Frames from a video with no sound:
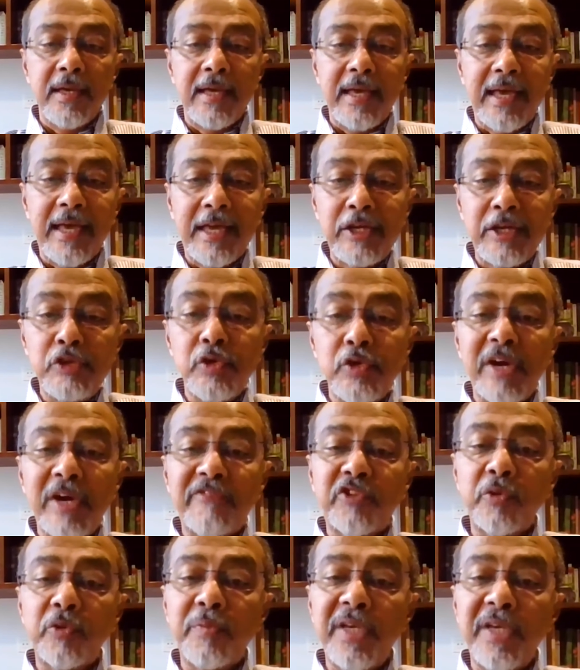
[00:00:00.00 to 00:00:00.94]
And you have
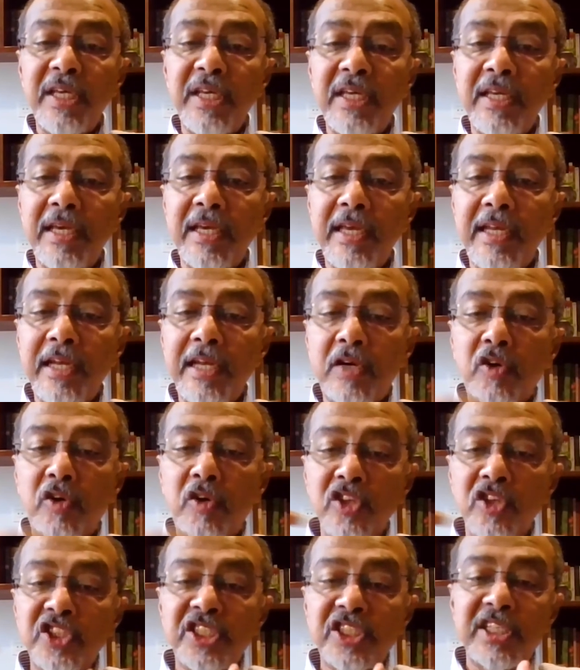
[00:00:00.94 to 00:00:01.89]
to be in a
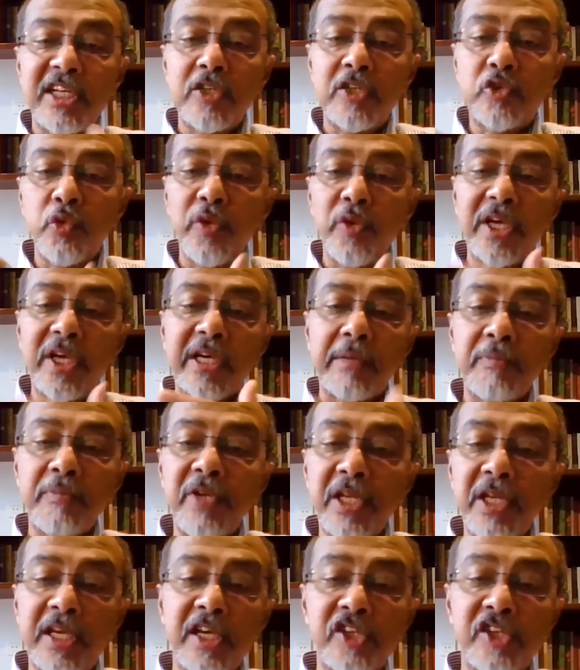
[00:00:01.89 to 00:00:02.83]
constant two-way
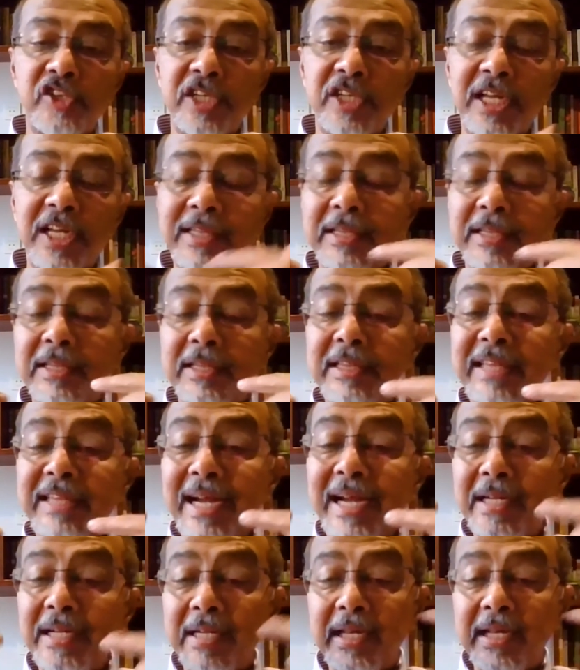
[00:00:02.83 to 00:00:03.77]
communication. And
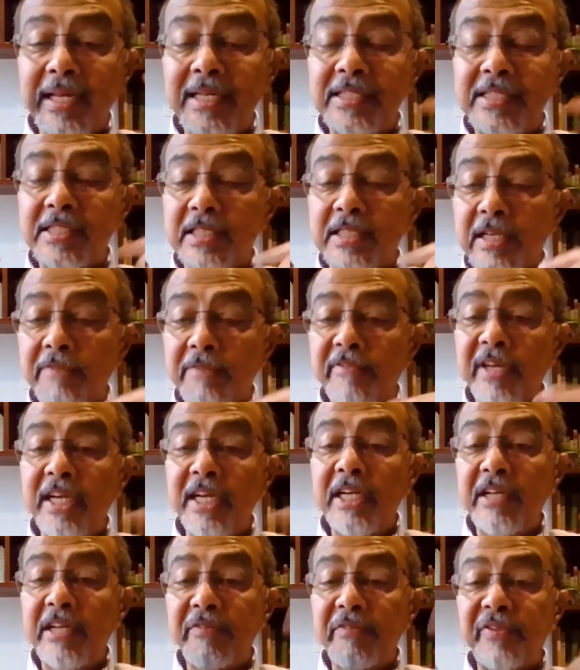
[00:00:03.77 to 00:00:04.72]
that is a very
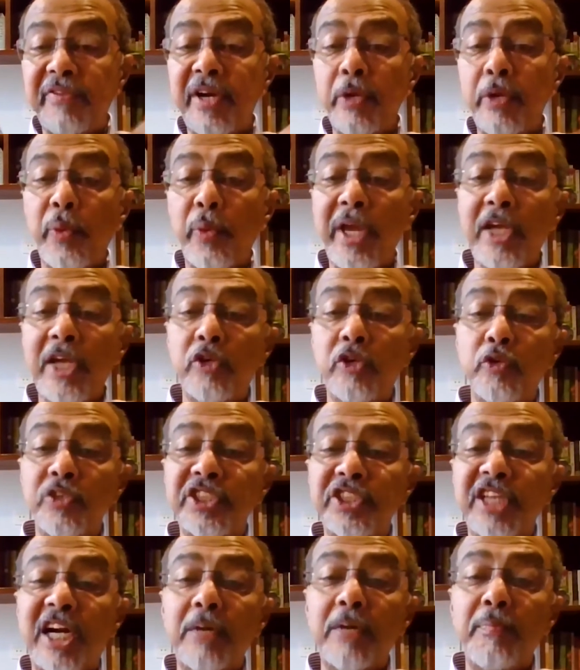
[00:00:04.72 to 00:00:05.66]
different way to
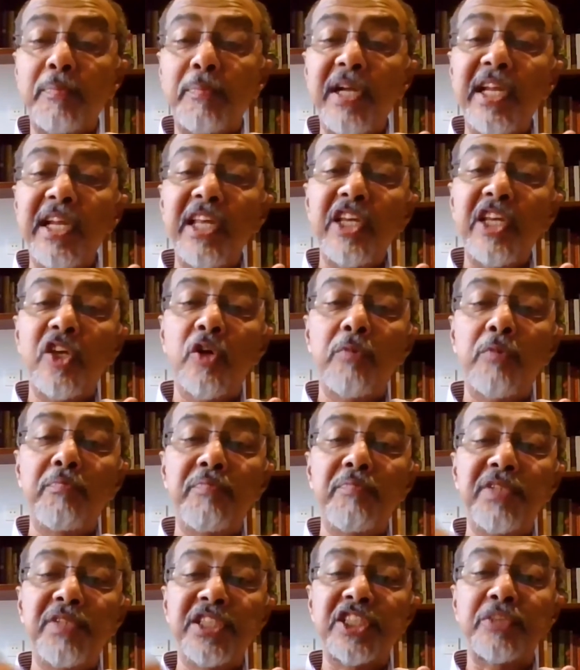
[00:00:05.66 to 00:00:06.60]
start building your
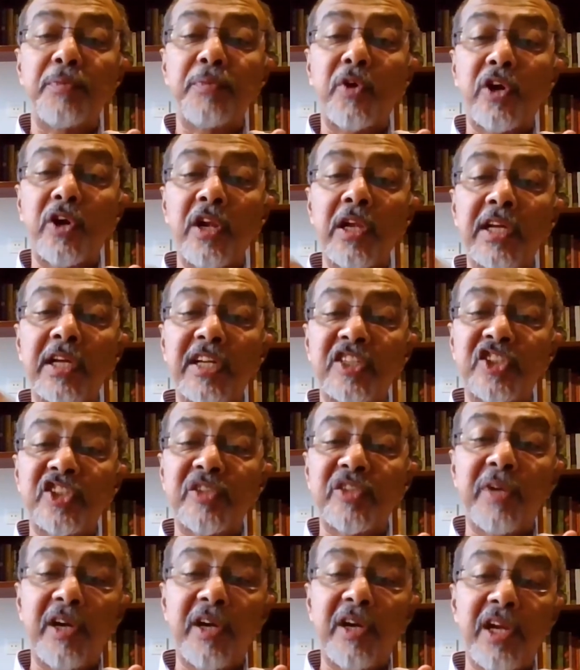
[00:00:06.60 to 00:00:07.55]
business model
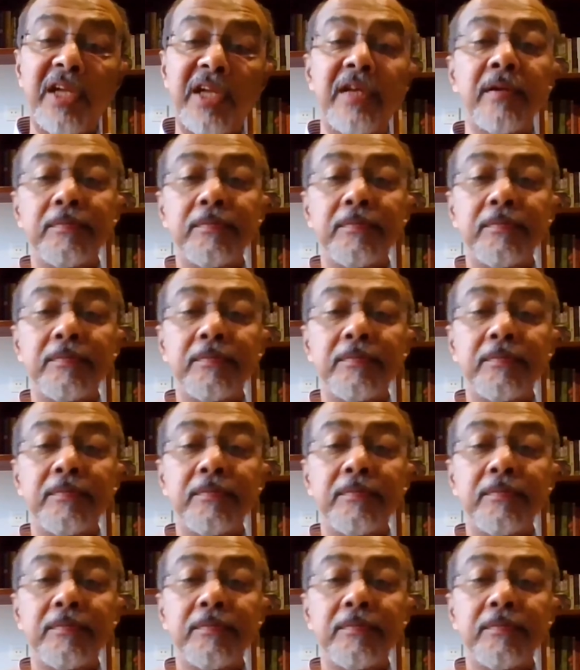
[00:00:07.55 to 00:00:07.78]
customer in.